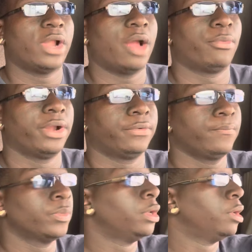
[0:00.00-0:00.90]
operator,
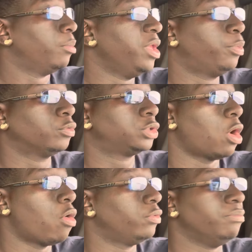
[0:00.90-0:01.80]
people
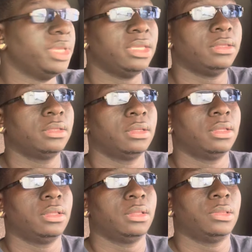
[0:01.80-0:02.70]
told me
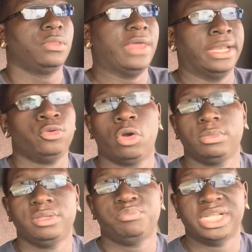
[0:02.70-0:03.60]
that
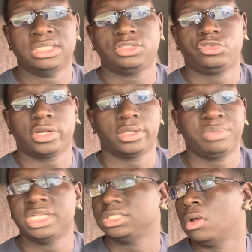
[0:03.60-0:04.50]
normally trucking
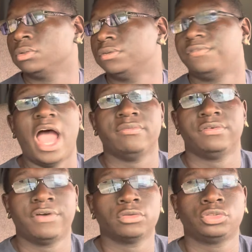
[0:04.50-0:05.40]
business don't survive the
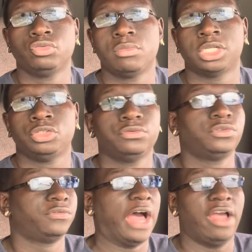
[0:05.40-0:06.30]
first 2 months. You
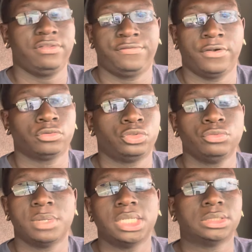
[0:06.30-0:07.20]
survive the first 2
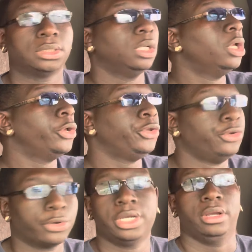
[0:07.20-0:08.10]
months,
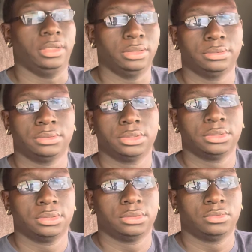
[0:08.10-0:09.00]
you're good.
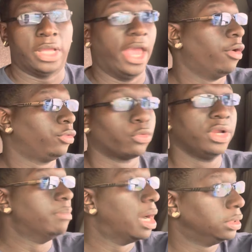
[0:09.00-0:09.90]
Hell, 3
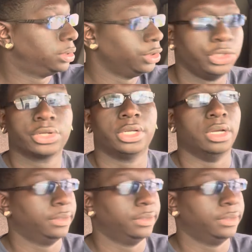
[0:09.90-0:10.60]
months, you're good.